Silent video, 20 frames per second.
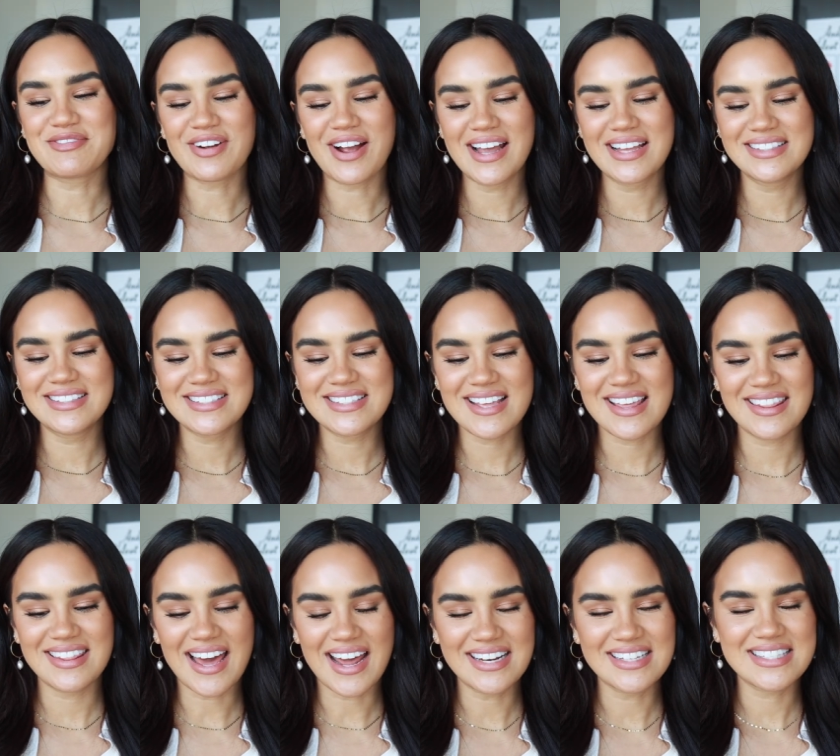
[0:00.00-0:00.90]
friends,
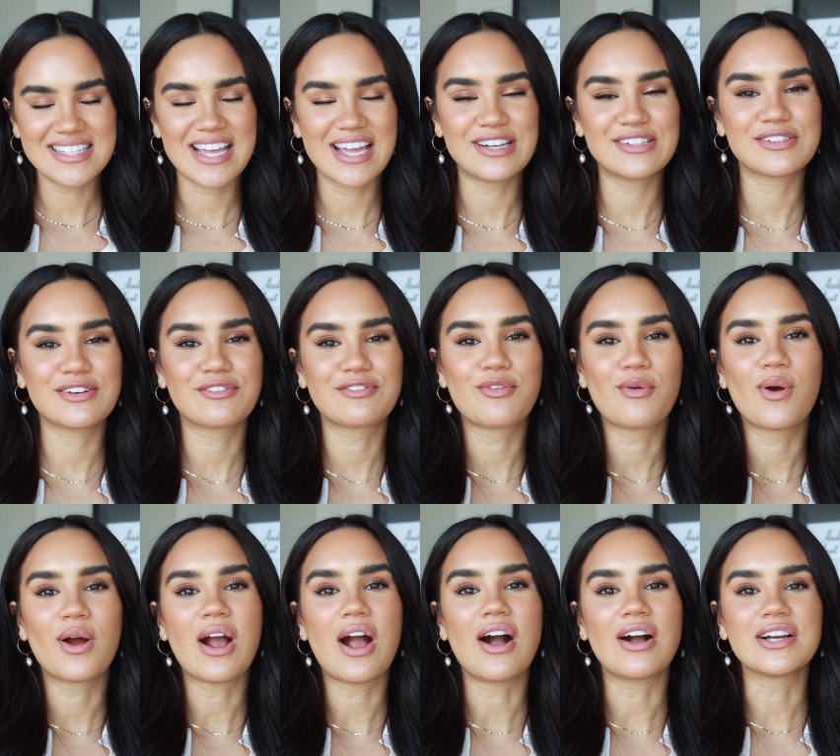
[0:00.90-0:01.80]
that is it
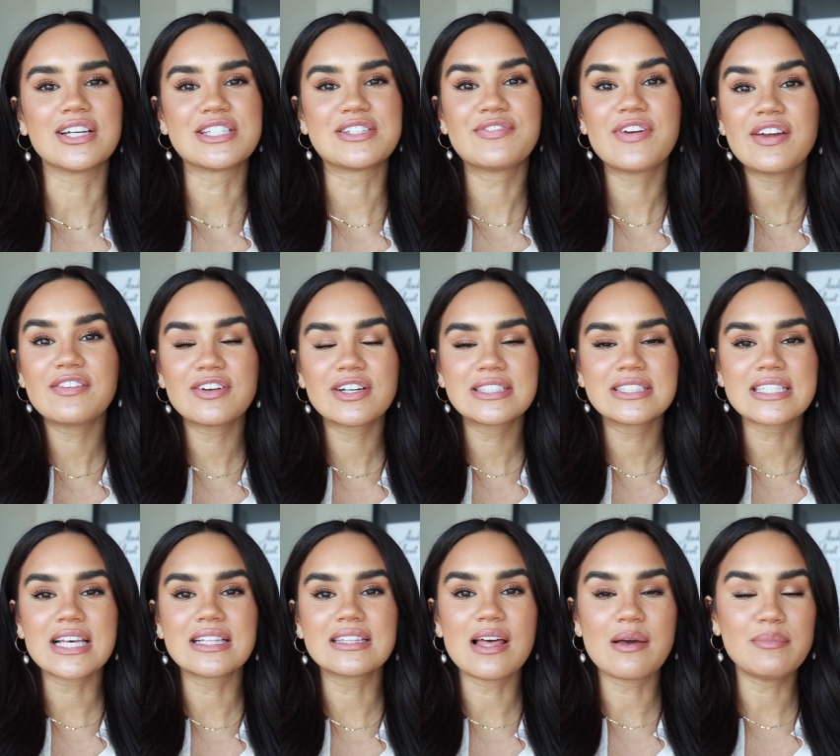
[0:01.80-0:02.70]
for August
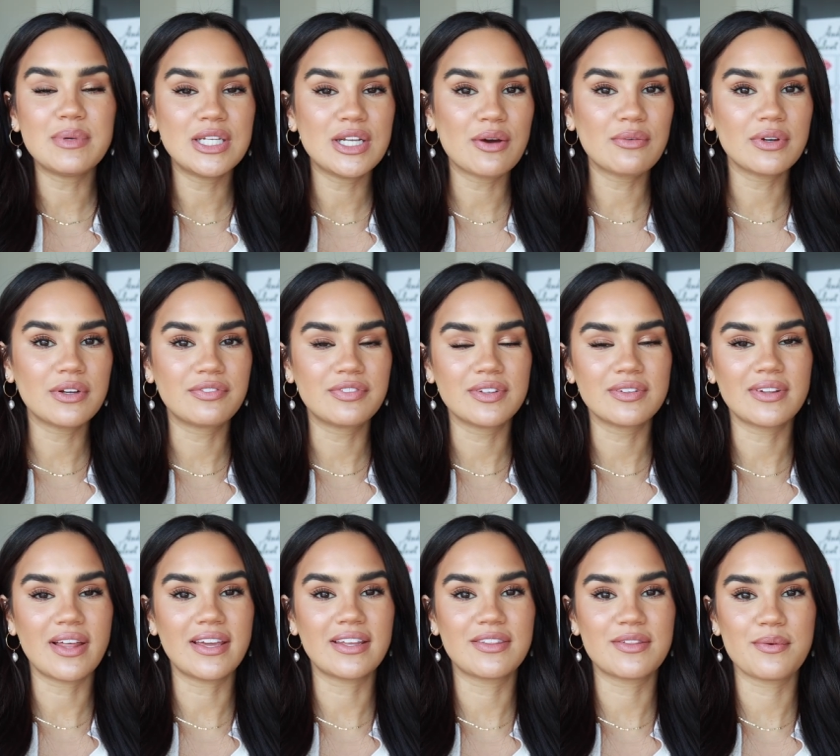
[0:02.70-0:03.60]
favorites. Let me know if you
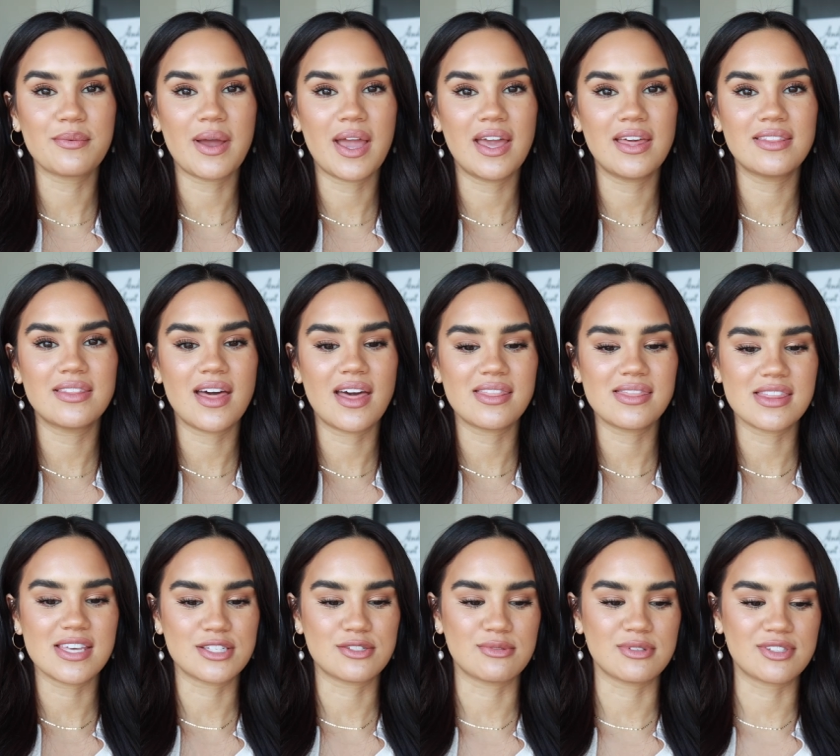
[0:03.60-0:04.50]
like the way
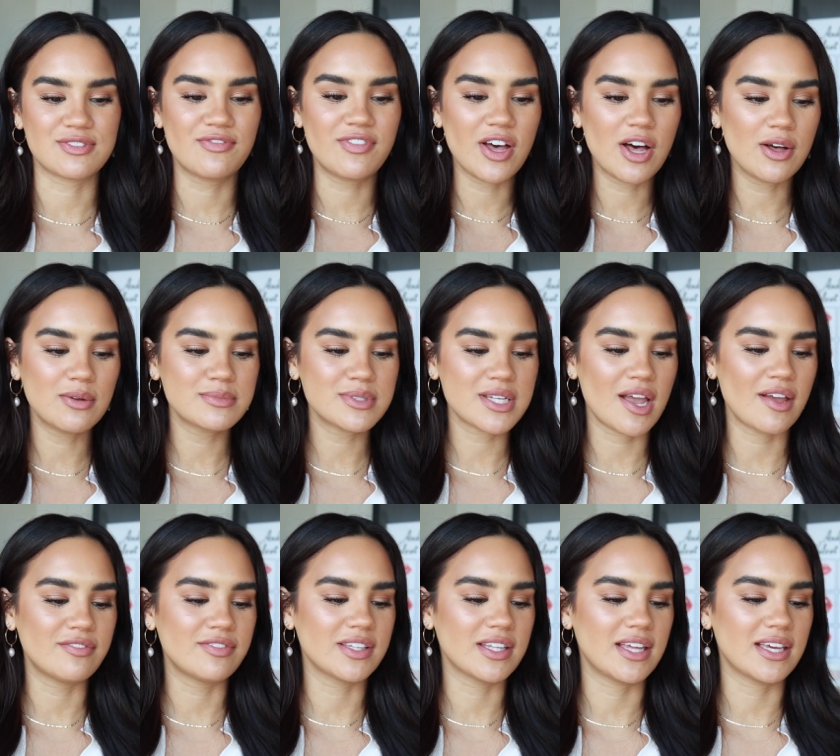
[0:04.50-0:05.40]
that this was filmed.
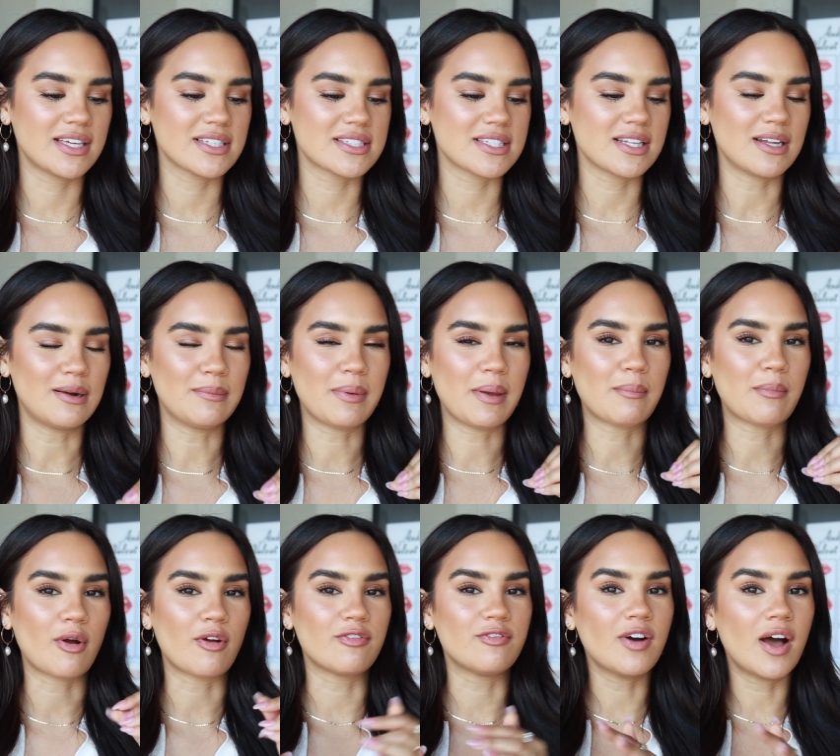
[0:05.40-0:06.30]
I feel like it's a little bit
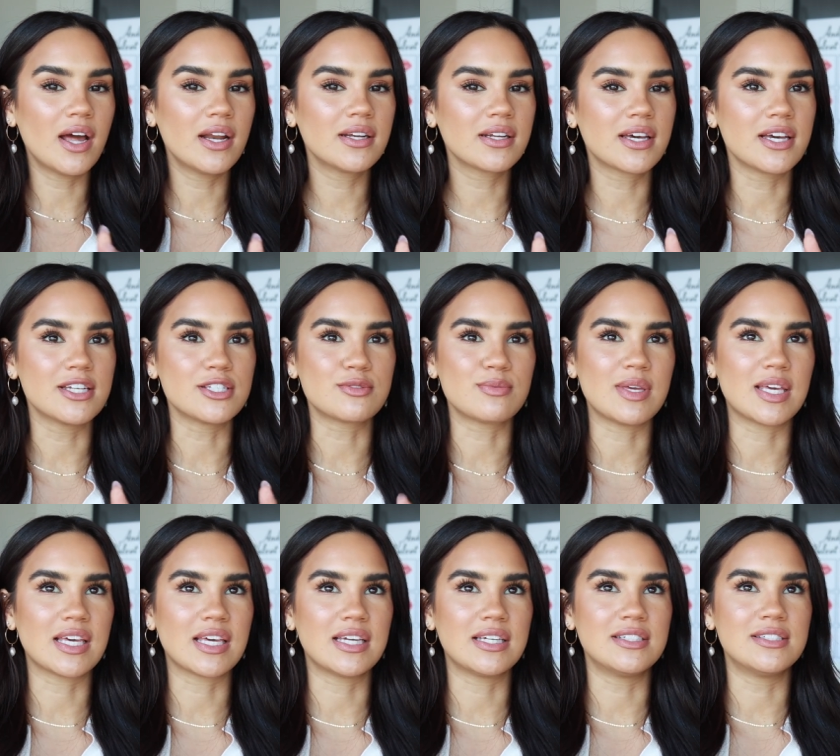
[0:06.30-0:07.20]
more fun because we
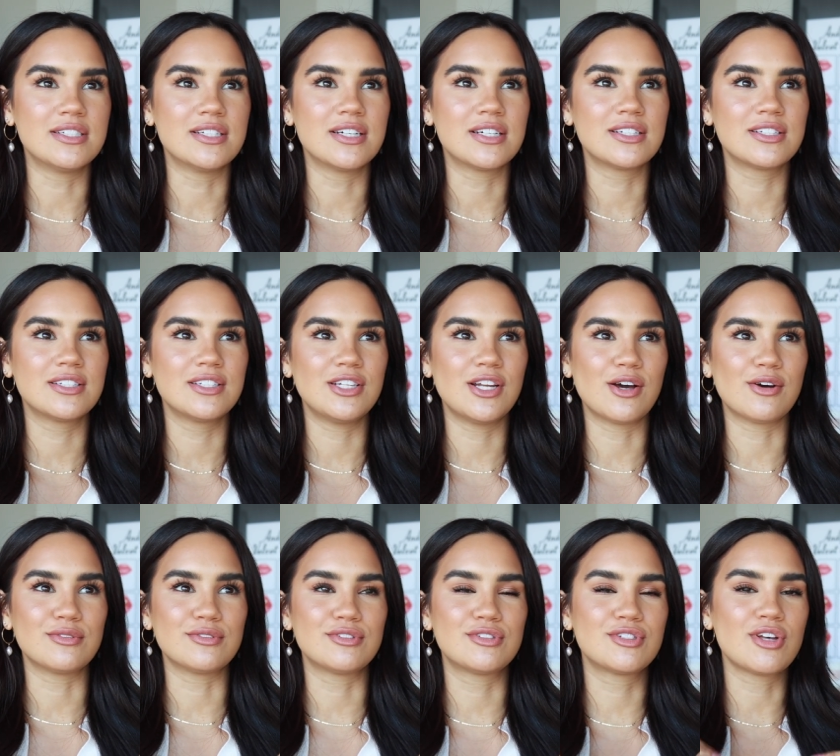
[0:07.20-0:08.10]
can, you
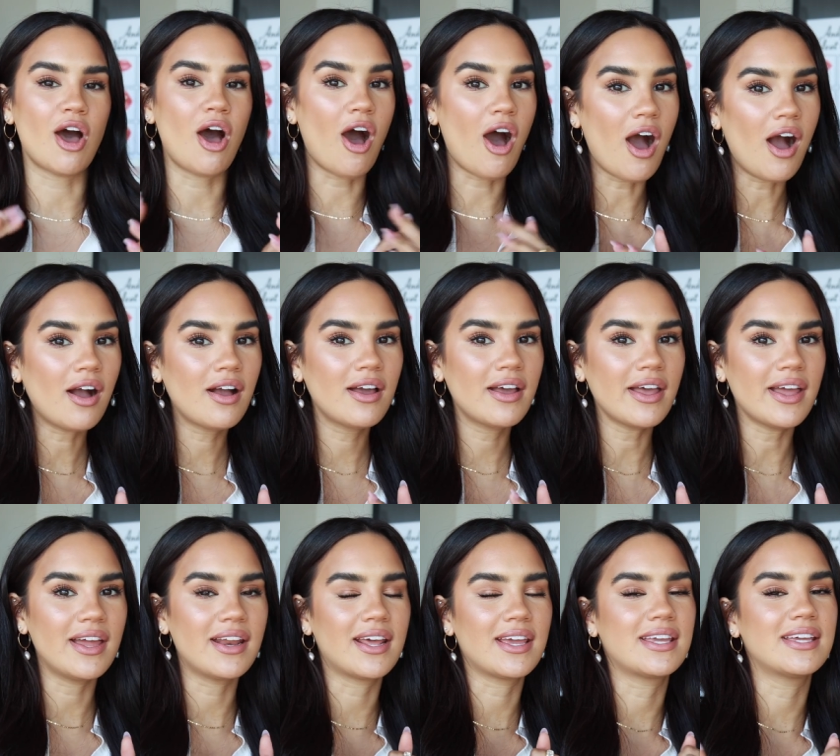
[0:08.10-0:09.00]
know, talk
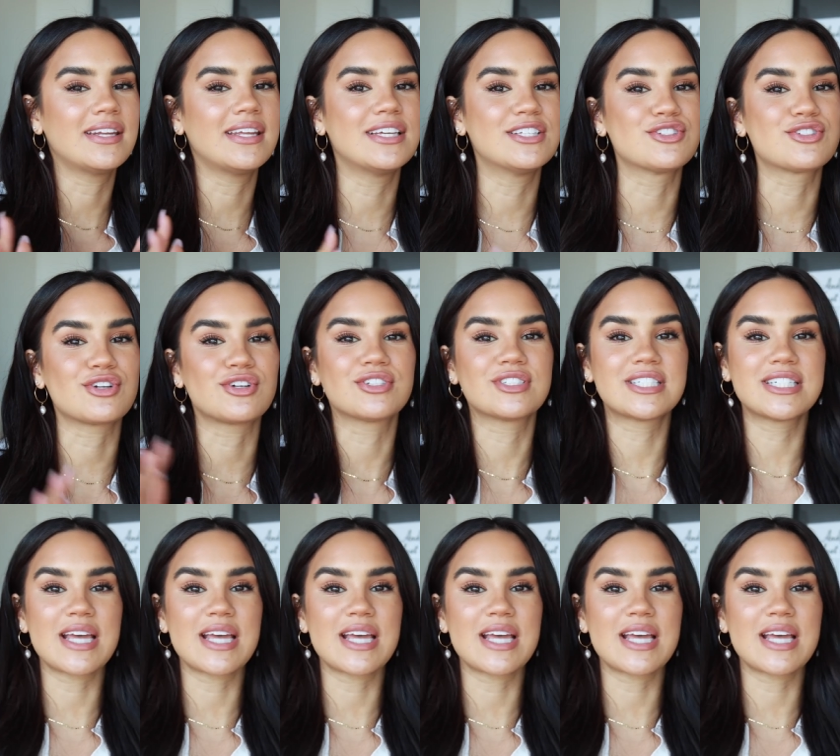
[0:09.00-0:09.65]
and I can insert